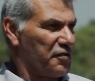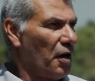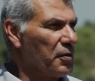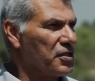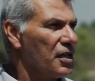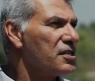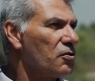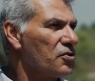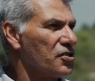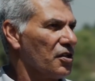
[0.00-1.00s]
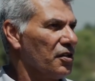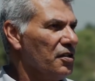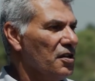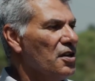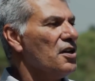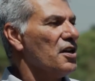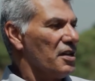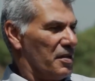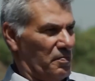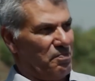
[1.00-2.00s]
far as he is concerned,
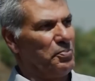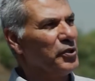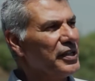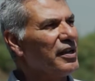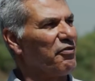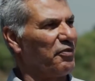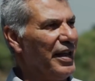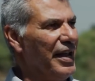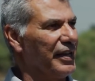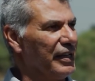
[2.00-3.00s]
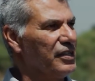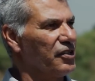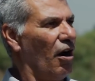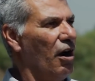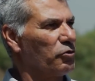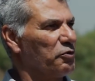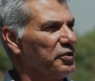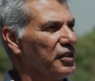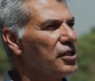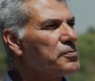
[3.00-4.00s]
putting a flag in the heart
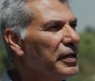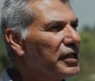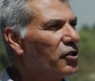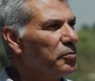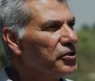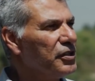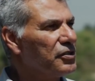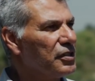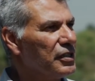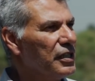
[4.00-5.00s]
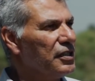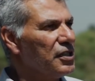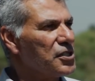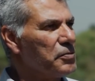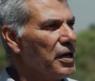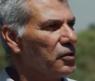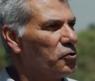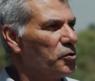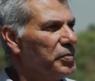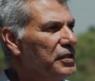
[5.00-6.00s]
of an Israeli community in Israel
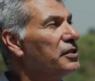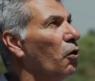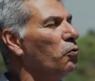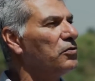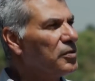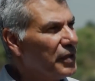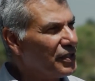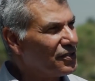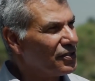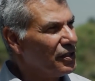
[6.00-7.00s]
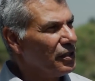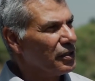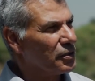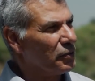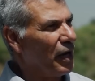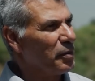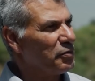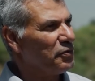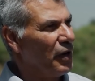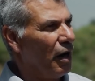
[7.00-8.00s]
could be the ultimate
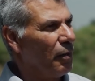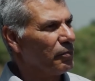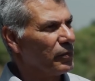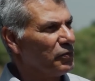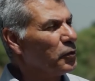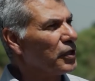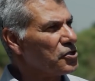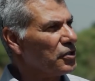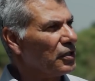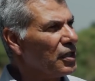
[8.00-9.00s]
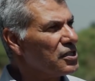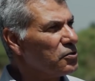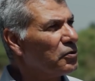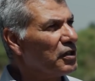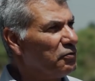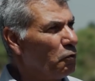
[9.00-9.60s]
triumph footage that he's looking